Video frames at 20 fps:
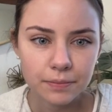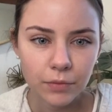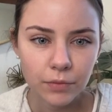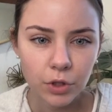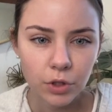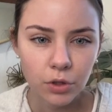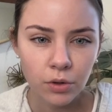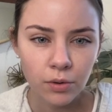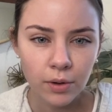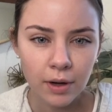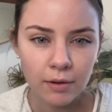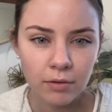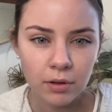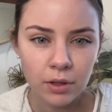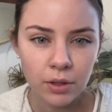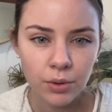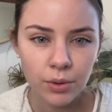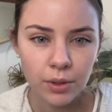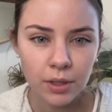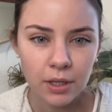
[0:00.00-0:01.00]
You don't have a
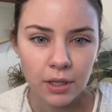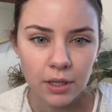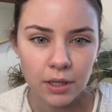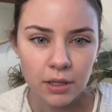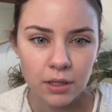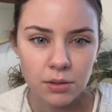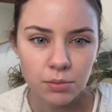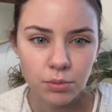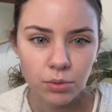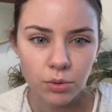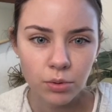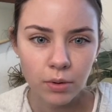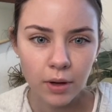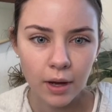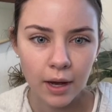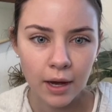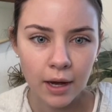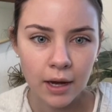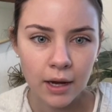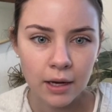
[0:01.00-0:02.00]
liquidity in this pool.
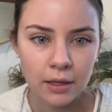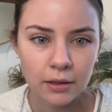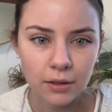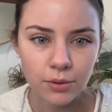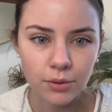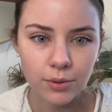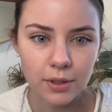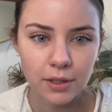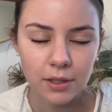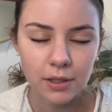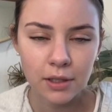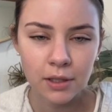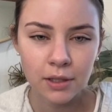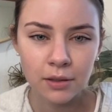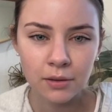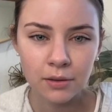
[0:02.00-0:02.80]
Add liquidity.